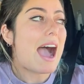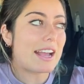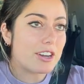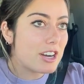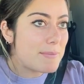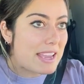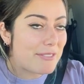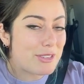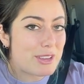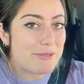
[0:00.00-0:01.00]
I couldn't make it
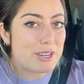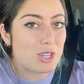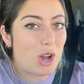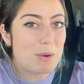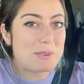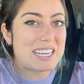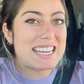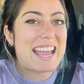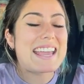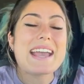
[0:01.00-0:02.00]
for the official opening
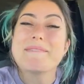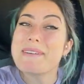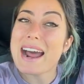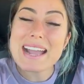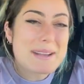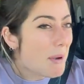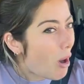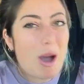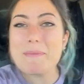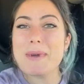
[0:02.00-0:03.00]
day, but I am
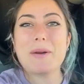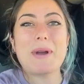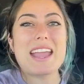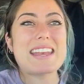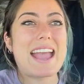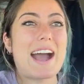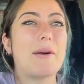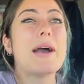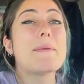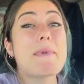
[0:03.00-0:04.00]
on my way now,
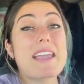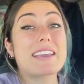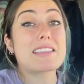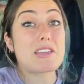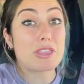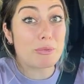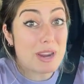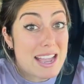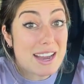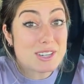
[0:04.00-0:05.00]
making the
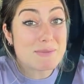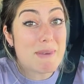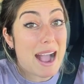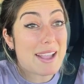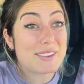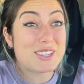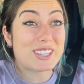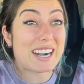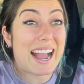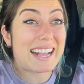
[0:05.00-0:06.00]
300-mile
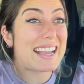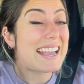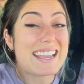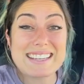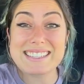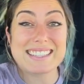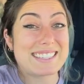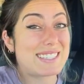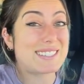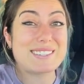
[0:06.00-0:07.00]
trek into the
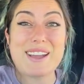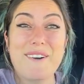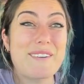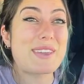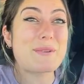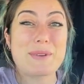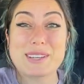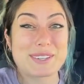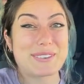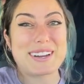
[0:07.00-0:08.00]
snowy
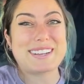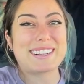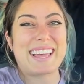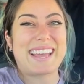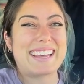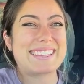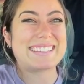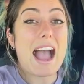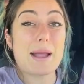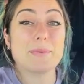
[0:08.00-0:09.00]
winter wonderland.
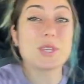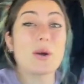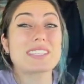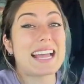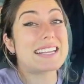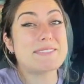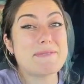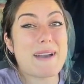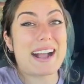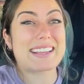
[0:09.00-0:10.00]
I'm so excited to
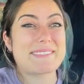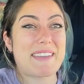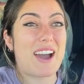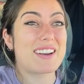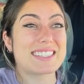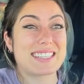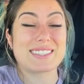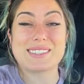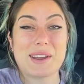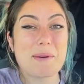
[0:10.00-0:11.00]
be back in the mountains and
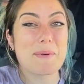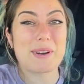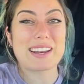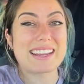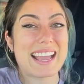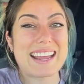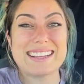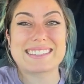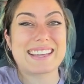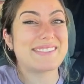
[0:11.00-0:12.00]
snowboarding again.
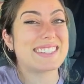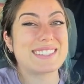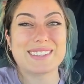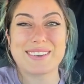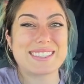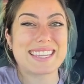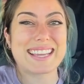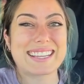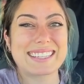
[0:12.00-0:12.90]
It's gonna be so sick.